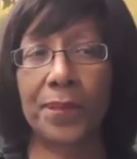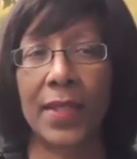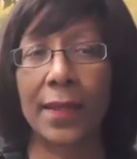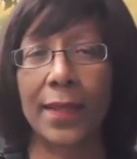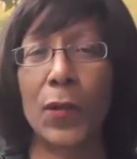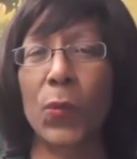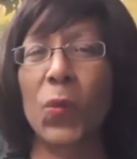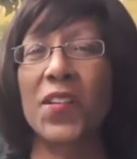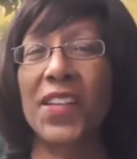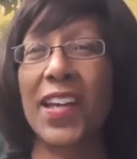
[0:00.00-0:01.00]
one
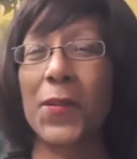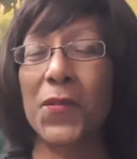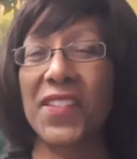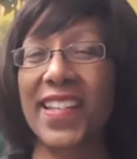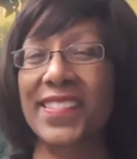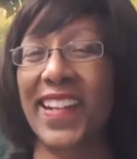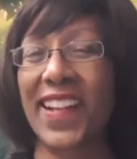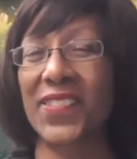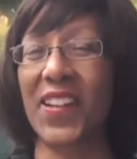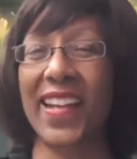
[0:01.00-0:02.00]
of the other things that I
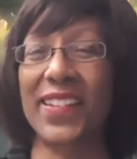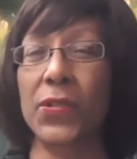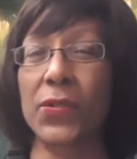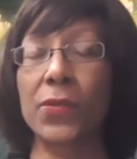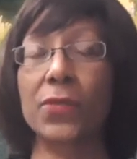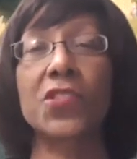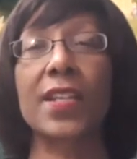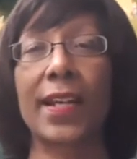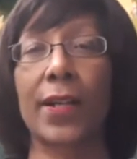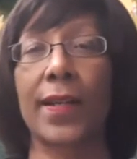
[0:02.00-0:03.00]
like to
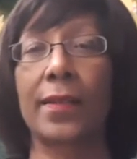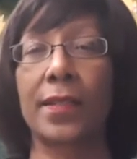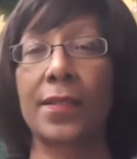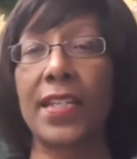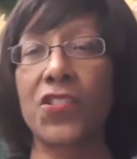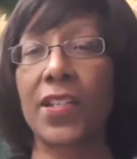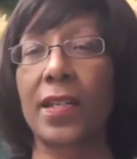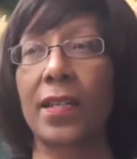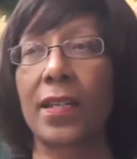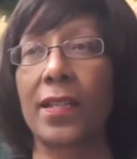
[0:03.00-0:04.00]
share in the
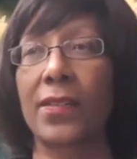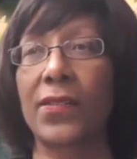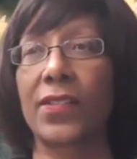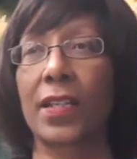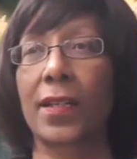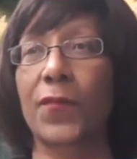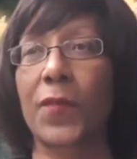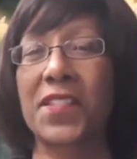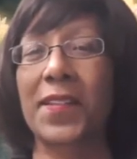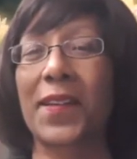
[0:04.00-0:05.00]
teaching is, from a
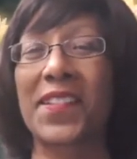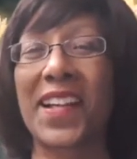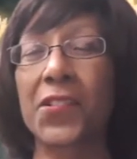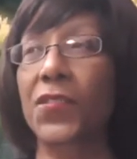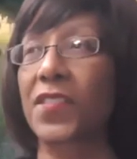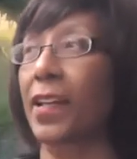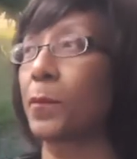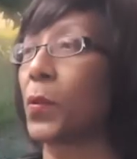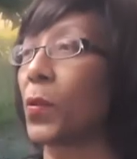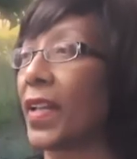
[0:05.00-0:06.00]
psychological
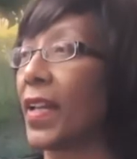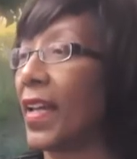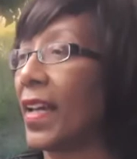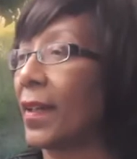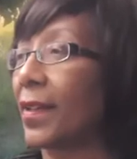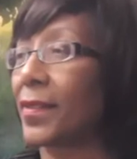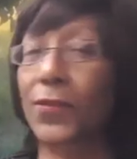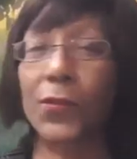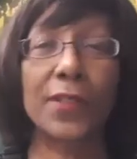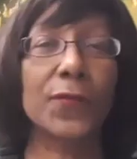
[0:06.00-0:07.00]
standpoint, is
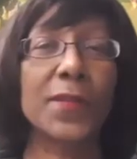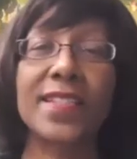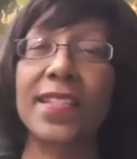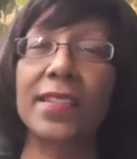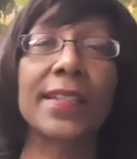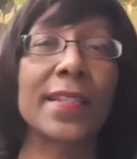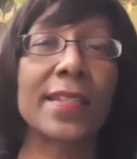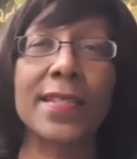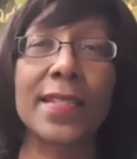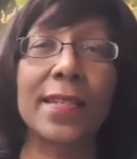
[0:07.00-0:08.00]
sort of
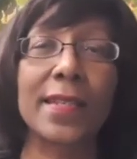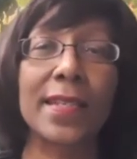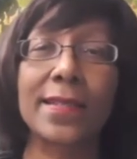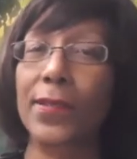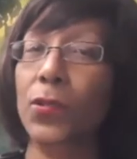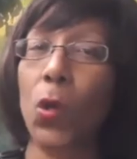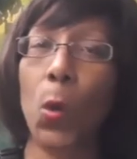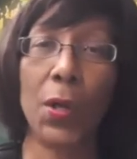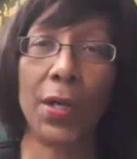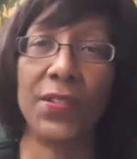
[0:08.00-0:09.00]
resilience in these little
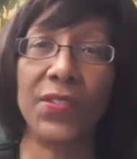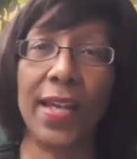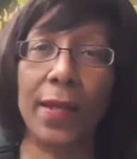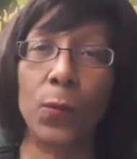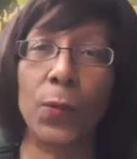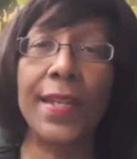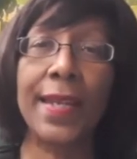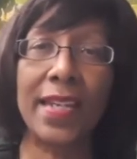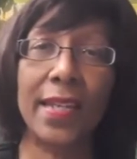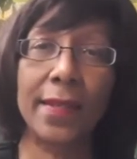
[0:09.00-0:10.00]
quirks that we
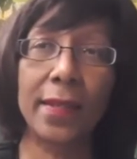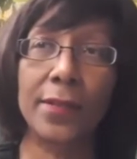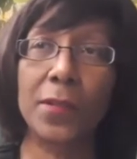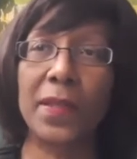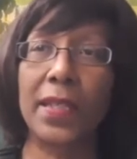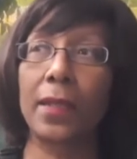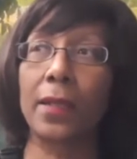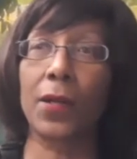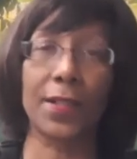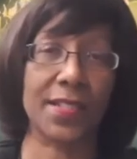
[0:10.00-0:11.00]
need to be
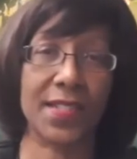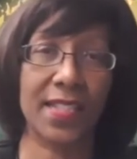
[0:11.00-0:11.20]
artists.